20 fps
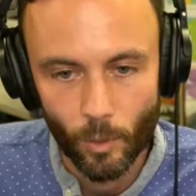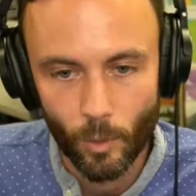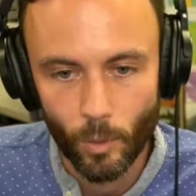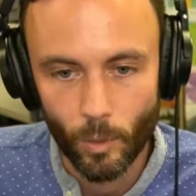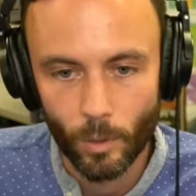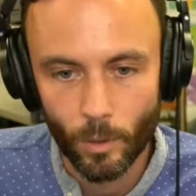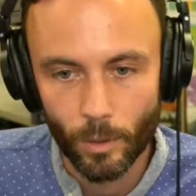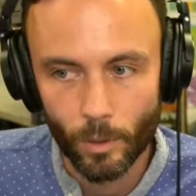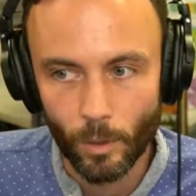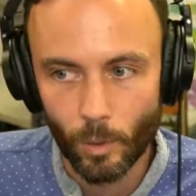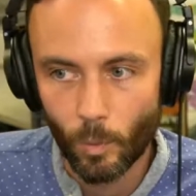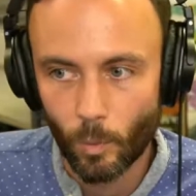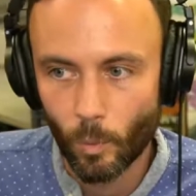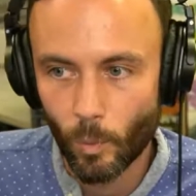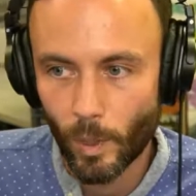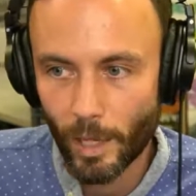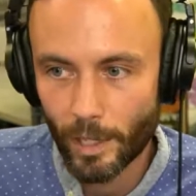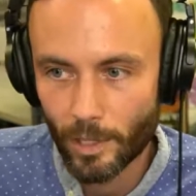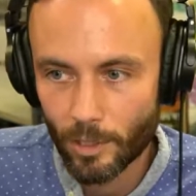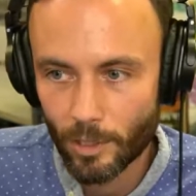or
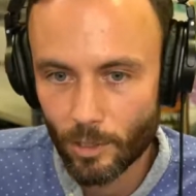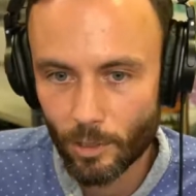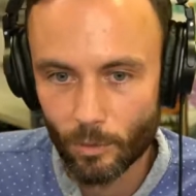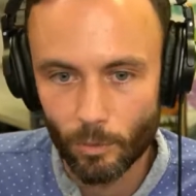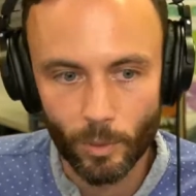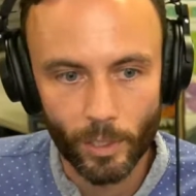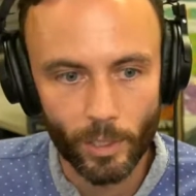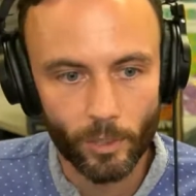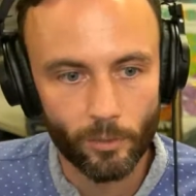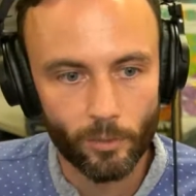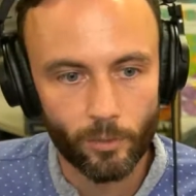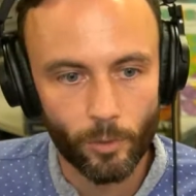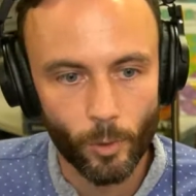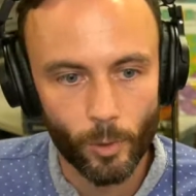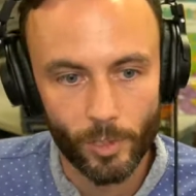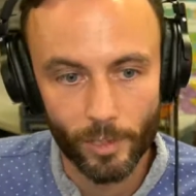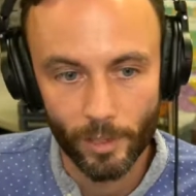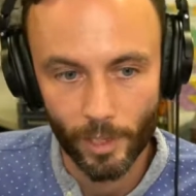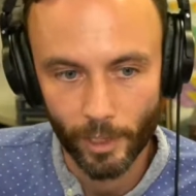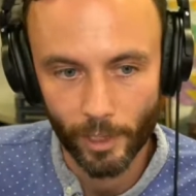ways to
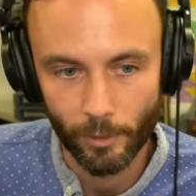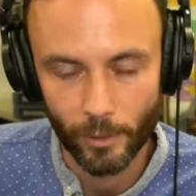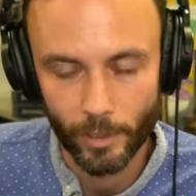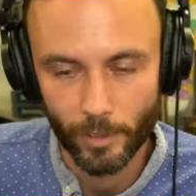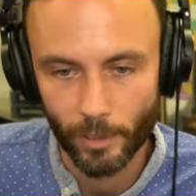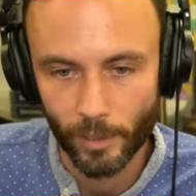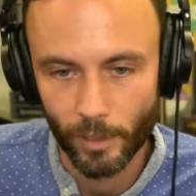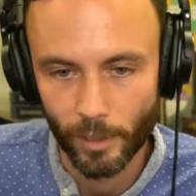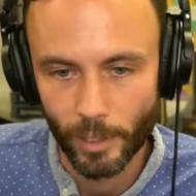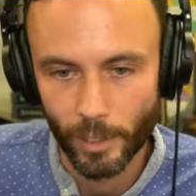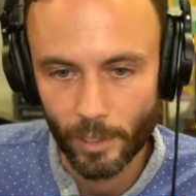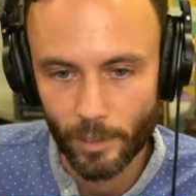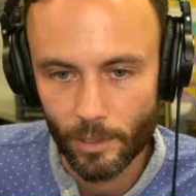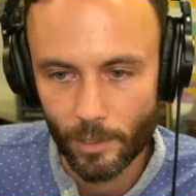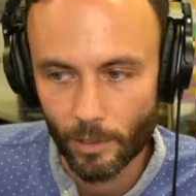reinforce language learning.